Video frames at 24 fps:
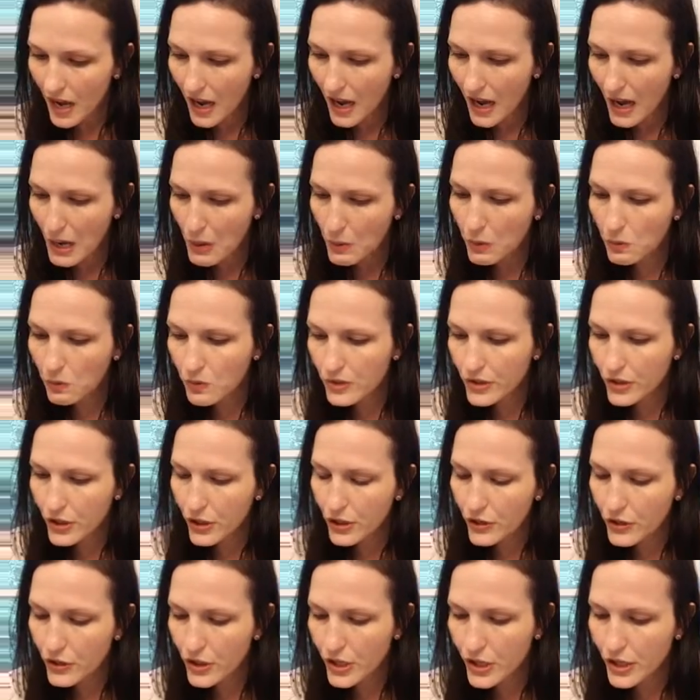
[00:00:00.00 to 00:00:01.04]
I will
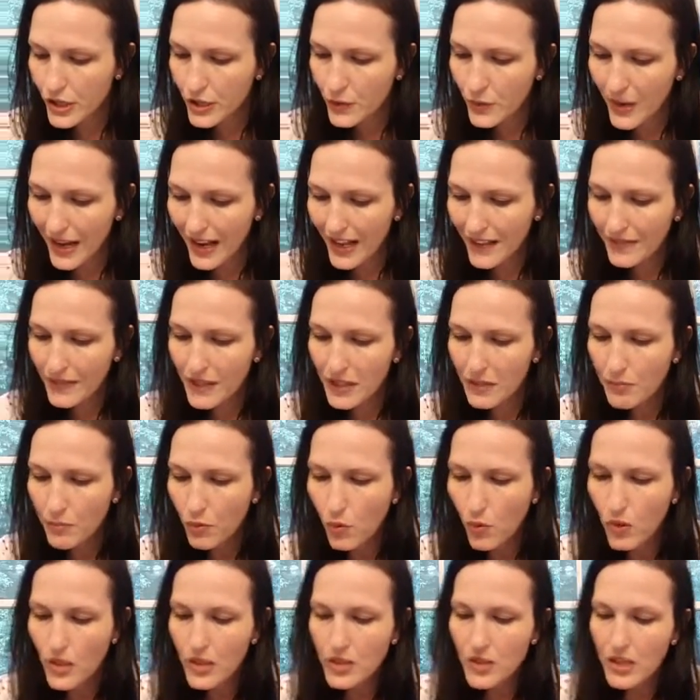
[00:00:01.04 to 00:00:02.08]
return to you at the
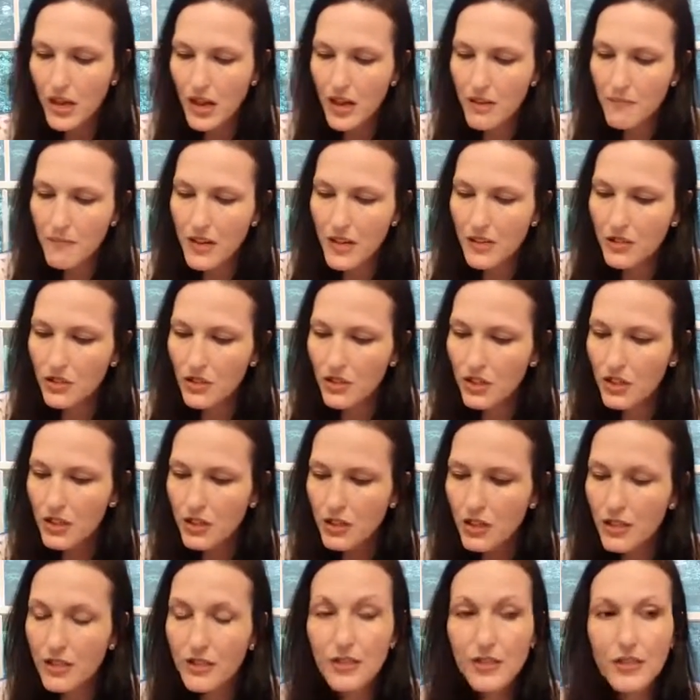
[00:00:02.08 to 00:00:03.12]
appointed time next year,
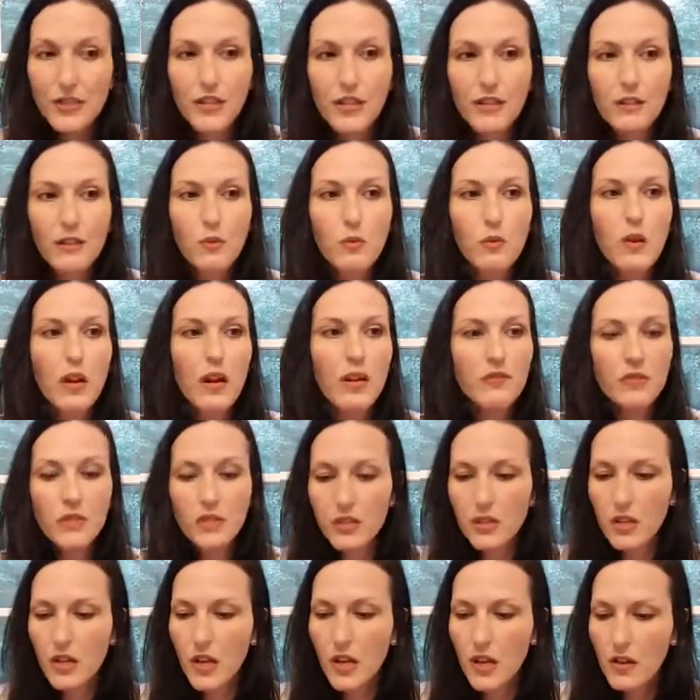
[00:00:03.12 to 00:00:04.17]
and Sarah will have a
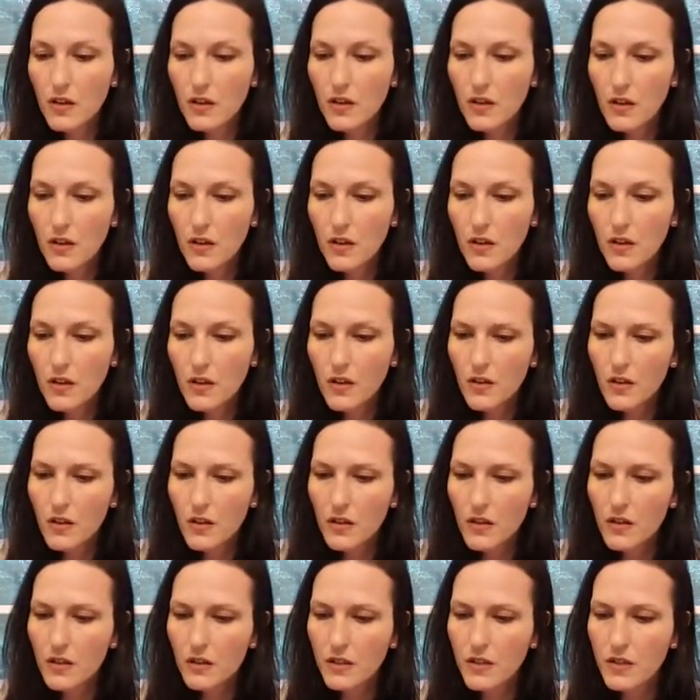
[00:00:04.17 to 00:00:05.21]
son.
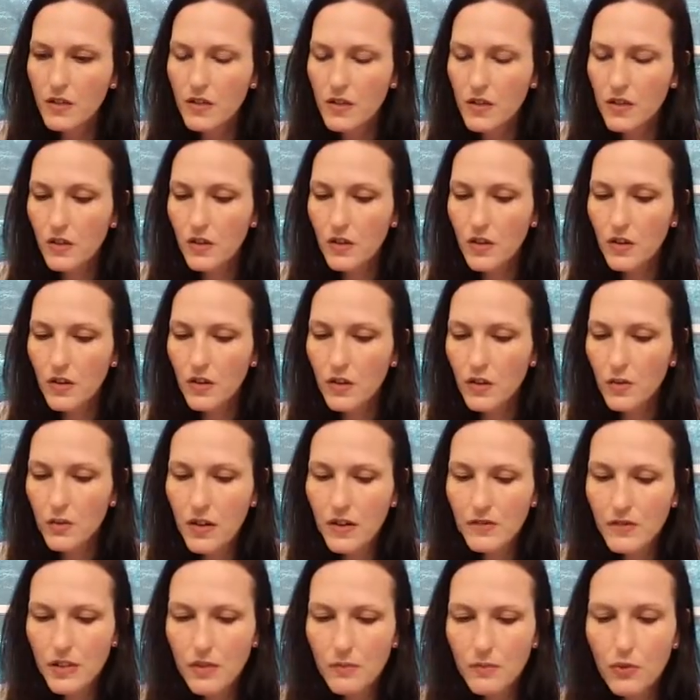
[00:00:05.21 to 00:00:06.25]
Listen, you
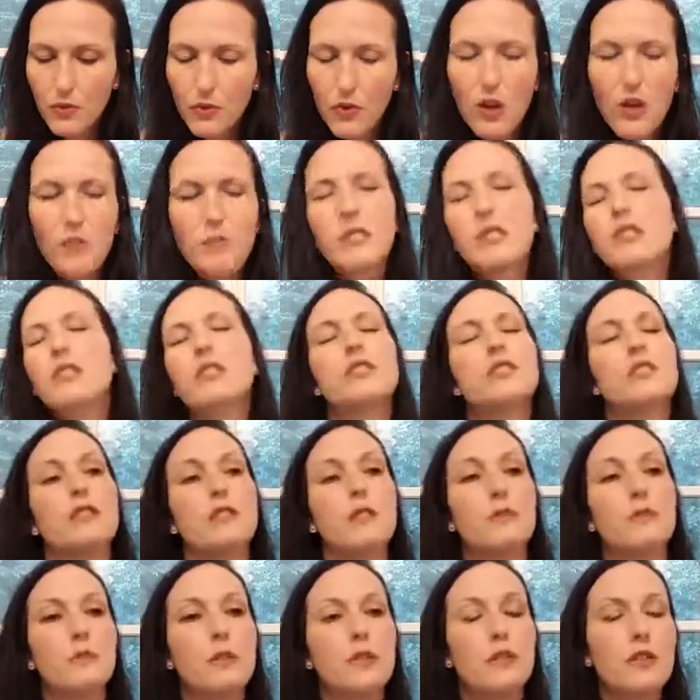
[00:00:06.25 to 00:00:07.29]
have some promises that
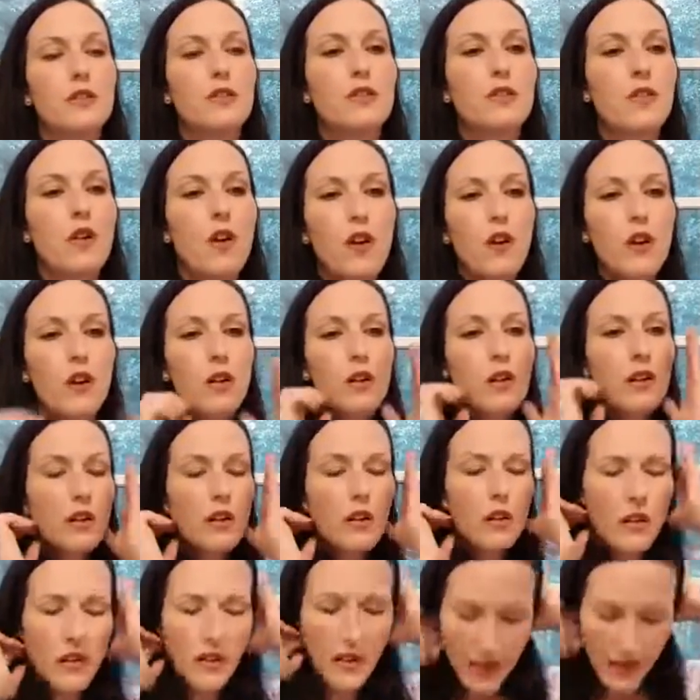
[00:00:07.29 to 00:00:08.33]
have been in your heart,
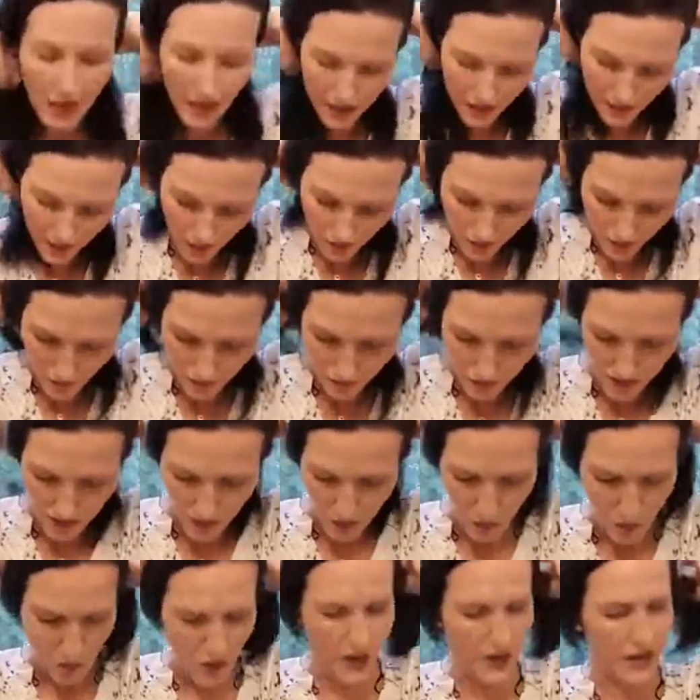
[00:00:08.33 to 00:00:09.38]
and you've been
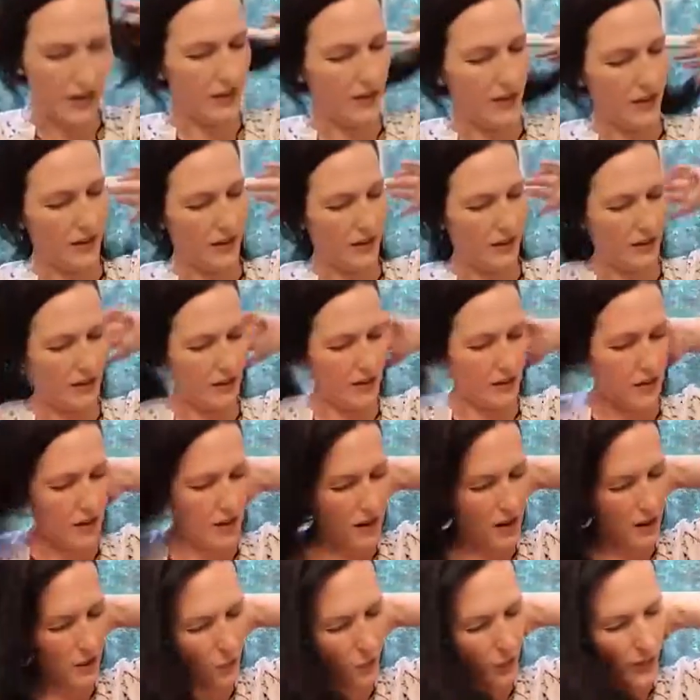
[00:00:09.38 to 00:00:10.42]
waiting
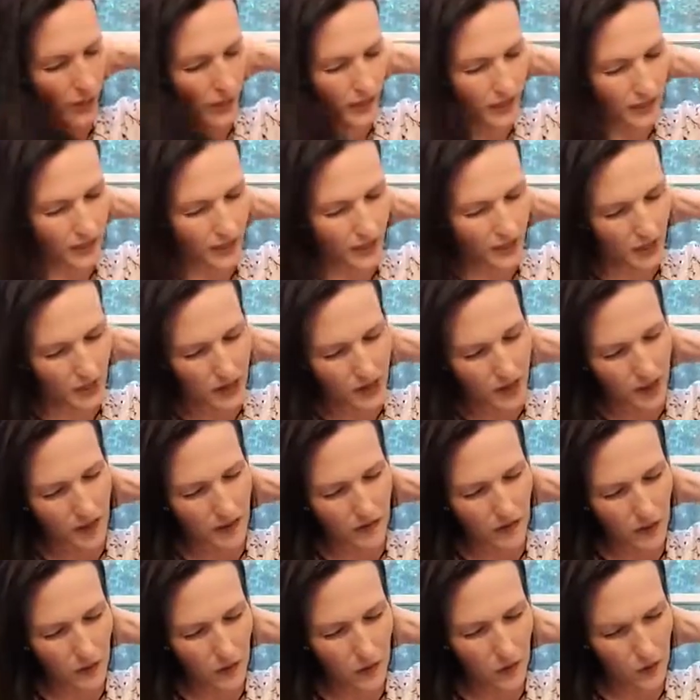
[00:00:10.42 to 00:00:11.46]
and waiting. And
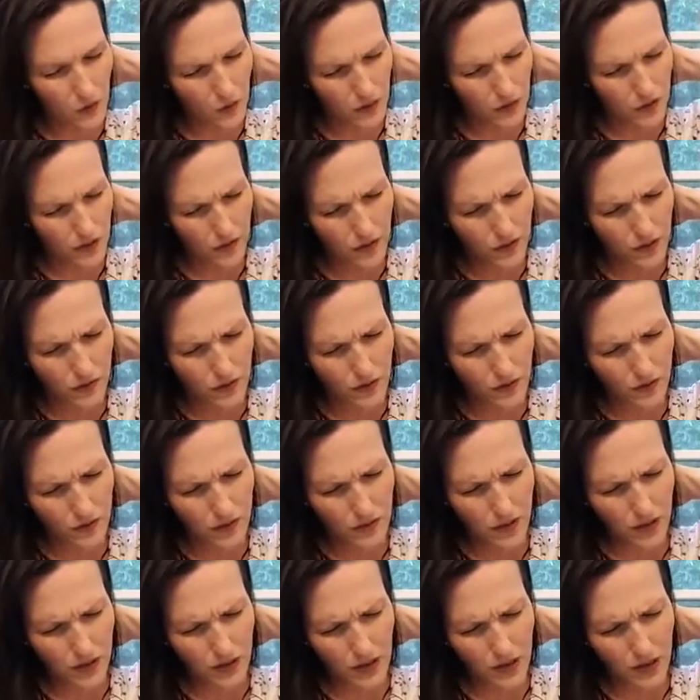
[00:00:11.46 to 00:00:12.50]
the Lord,
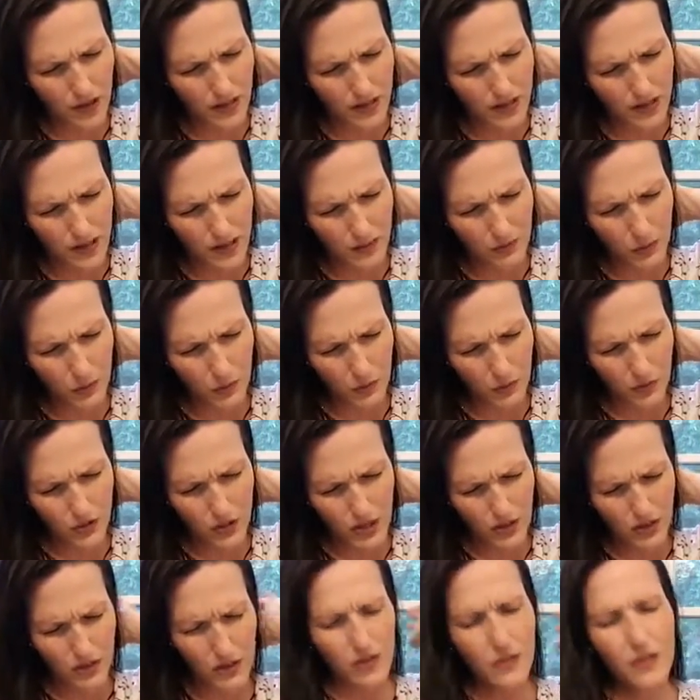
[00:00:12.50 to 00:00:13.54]
a lot of times, won't tell
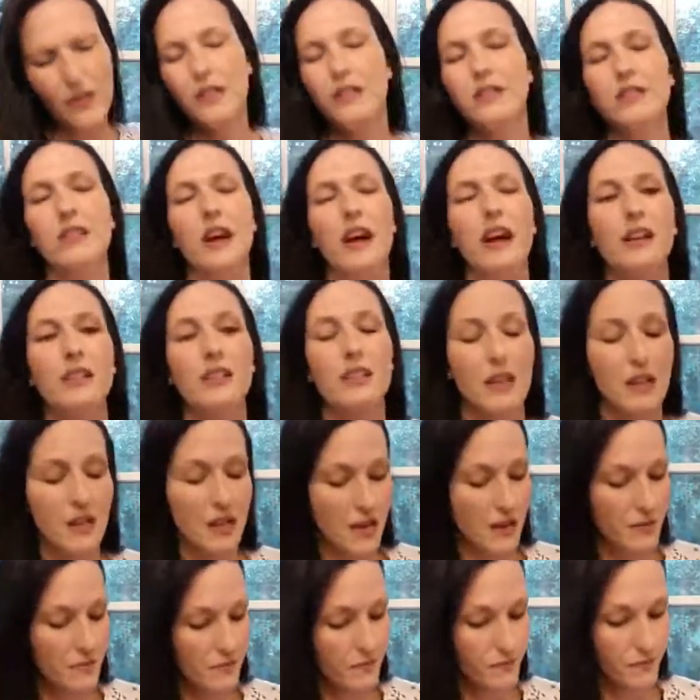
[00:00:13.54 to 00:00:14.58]
you the exact
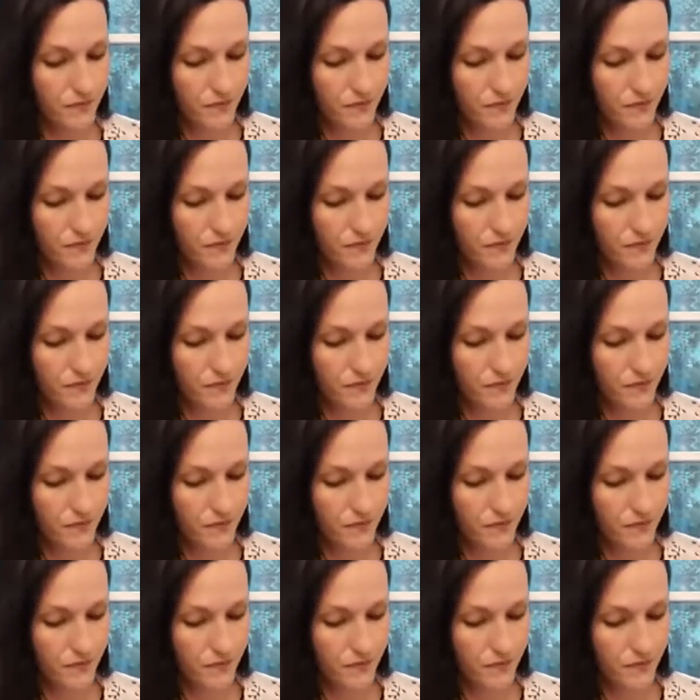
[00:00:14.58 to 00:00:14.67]
time.